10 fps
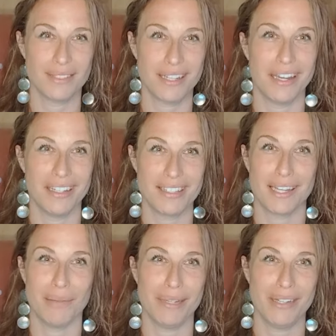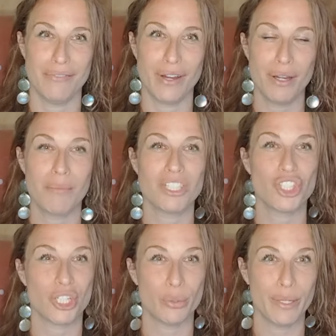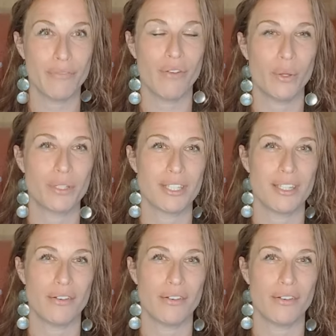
Okay, it's going to be a very much career focused